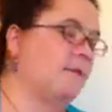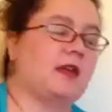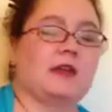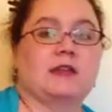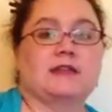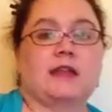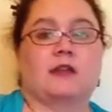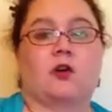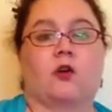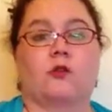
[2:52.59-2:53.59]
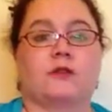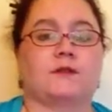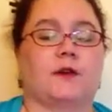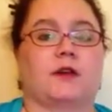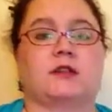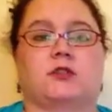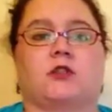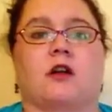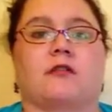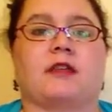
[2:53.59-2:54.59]
because it holds very
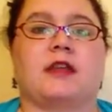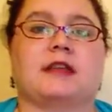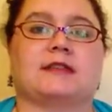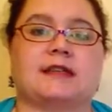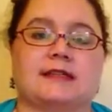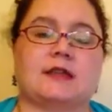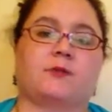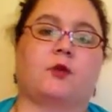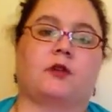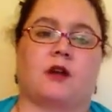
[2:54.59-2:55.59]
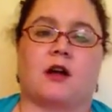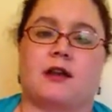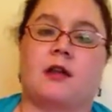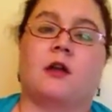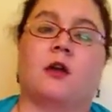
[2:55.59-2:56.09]
strongly, it's easy to put on,